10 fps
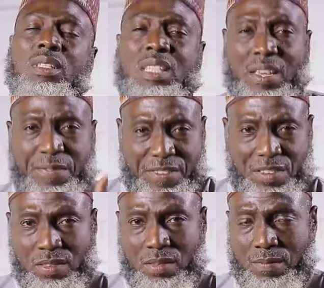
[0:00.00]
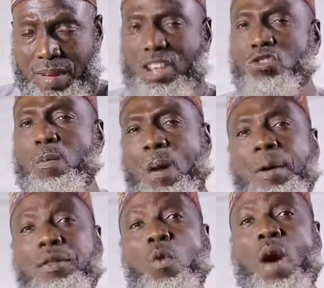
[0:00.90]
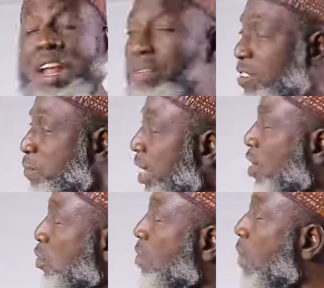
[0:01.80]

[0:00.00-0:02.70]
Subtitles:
Deficit balance of payment or advance balance of